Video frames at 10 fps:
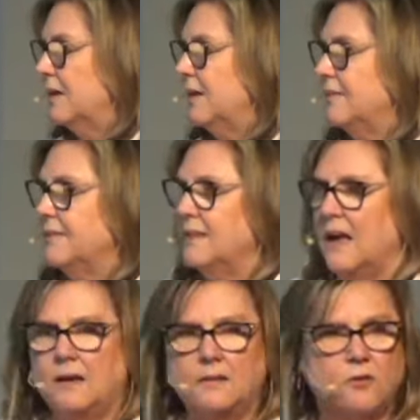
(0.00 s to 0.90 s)
It's
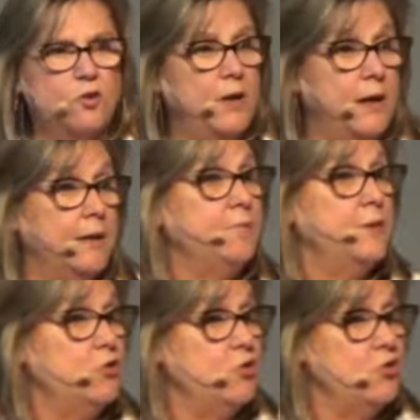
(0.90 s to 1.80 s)
not creating a
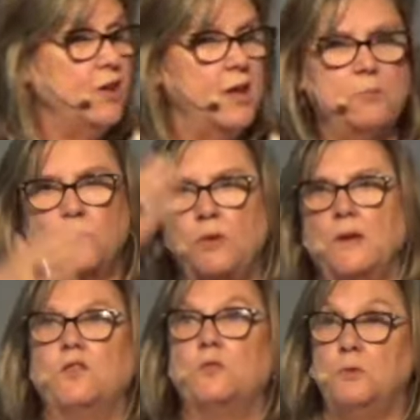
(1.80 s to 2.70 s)
vision statement. We
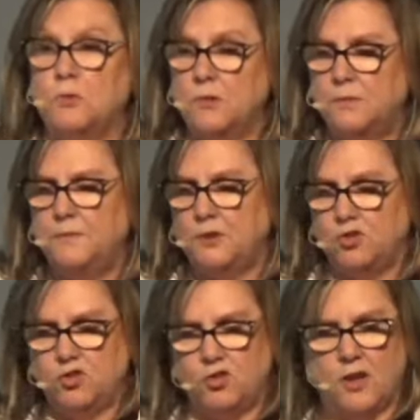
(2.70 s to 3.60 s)
have this beautiful
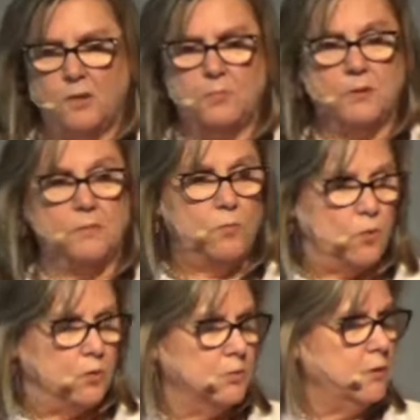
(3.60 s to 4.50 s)
vision statement of a
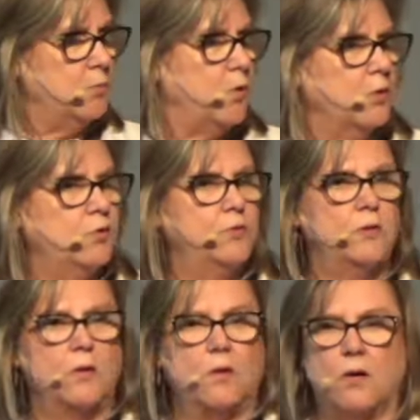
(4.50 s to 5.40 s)
world that works
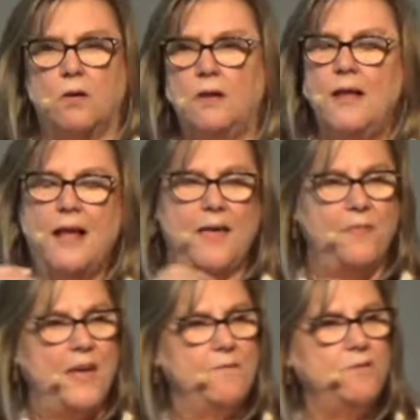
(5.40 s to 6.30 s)
for all,
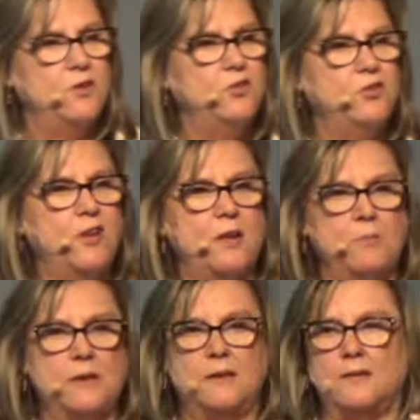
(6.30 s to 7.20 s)
and that vision
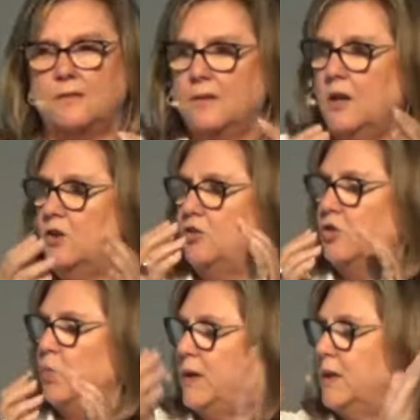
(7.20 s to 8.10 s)
statement is
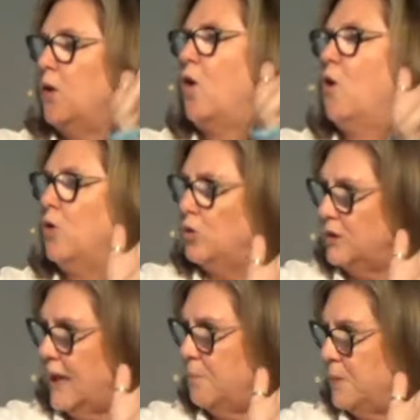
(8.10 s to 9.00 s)
so that we can
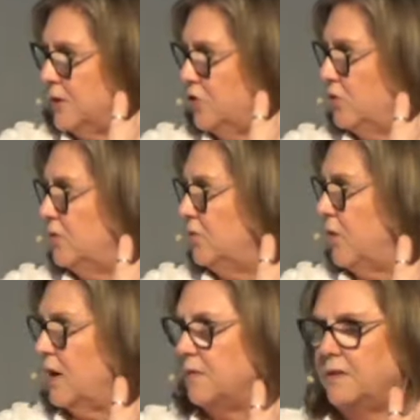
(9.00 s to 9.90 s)
hold that picture in
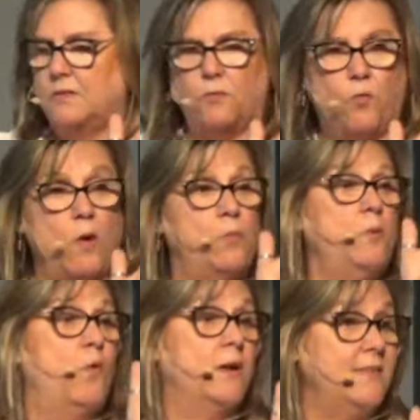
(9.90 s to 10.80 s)
front of us of what
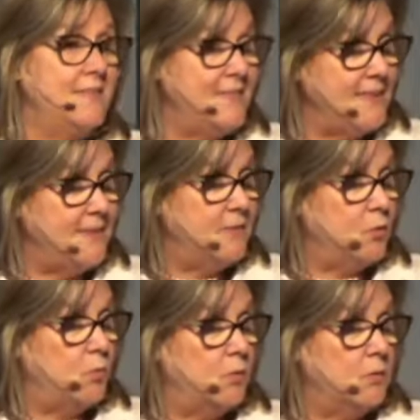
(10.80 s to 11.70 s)
we want to see
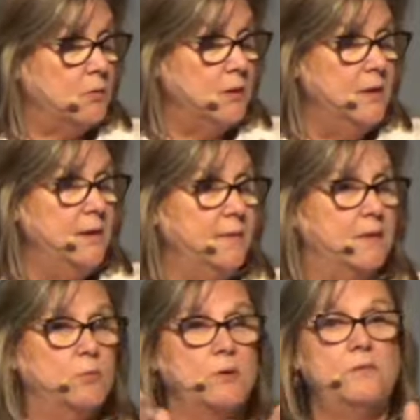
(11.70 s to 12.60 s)
in the world.
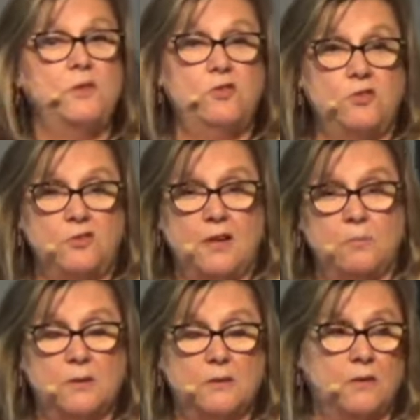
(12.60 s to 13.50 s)
That's what a vision
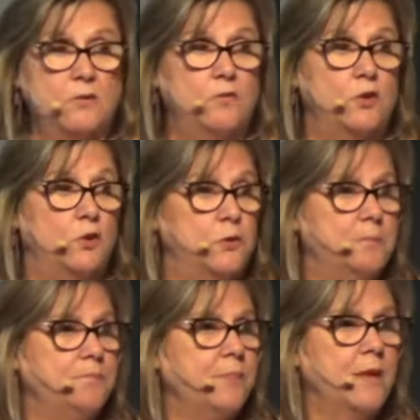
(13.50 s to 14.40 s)
statement does for you.